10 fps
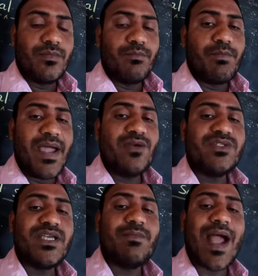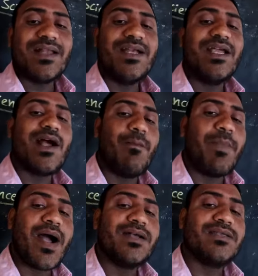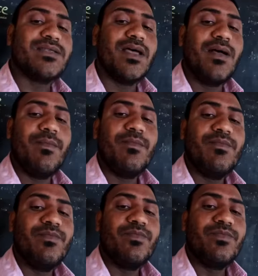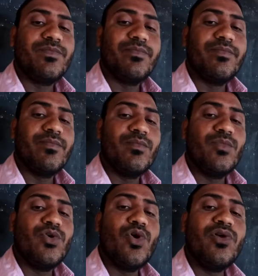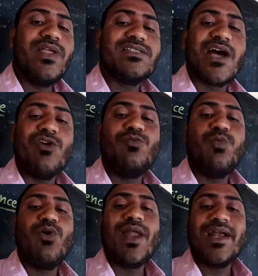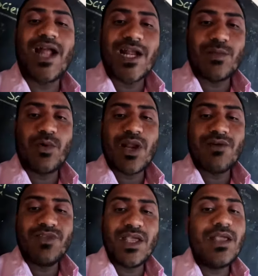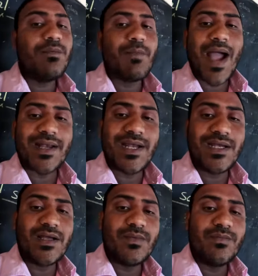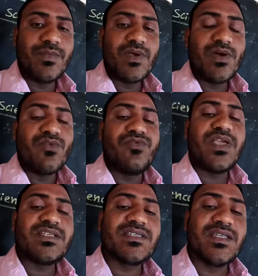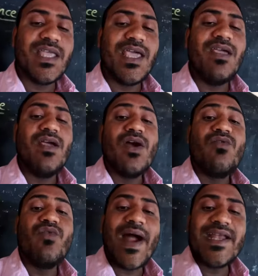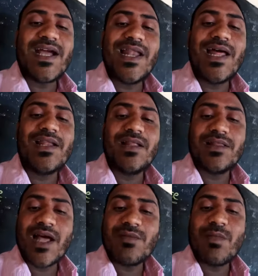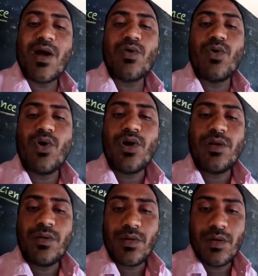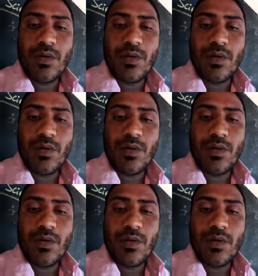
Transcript: By using magnetic compass, know the south pole and north pole of the magnet. Fix the white color thermocol